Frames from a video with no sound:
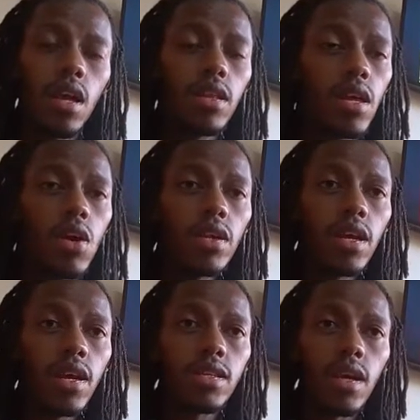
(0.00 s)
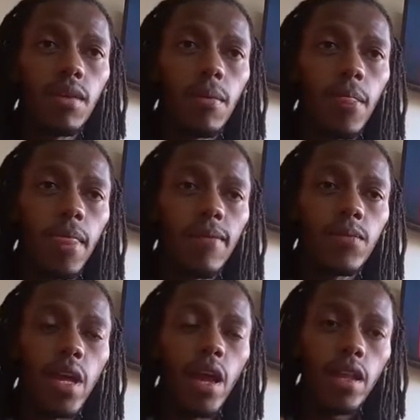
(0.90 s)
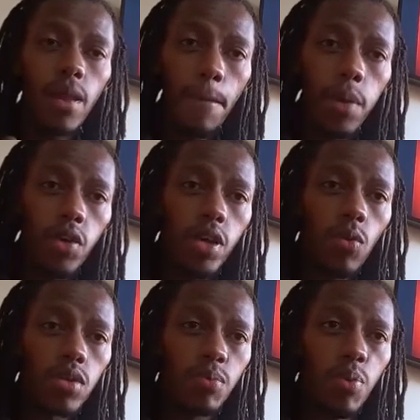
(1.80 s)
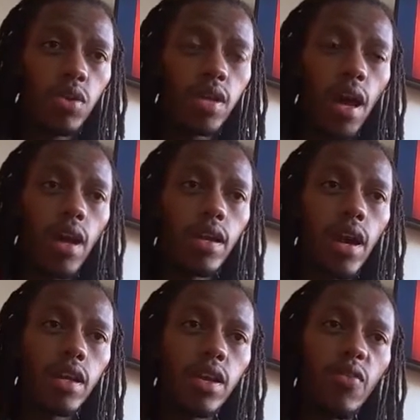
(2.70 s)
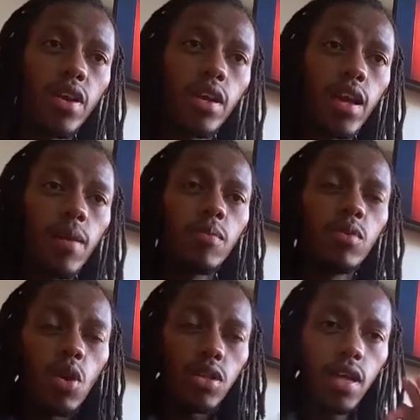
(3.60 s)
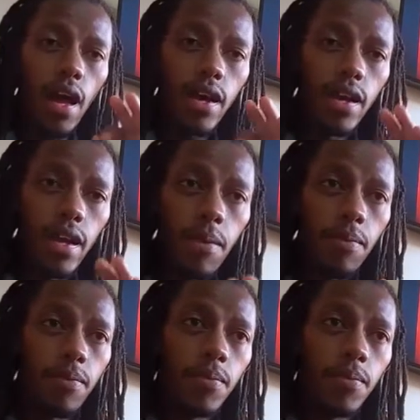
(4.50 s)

And they got the letter. And the body was booked under a different name, not her name.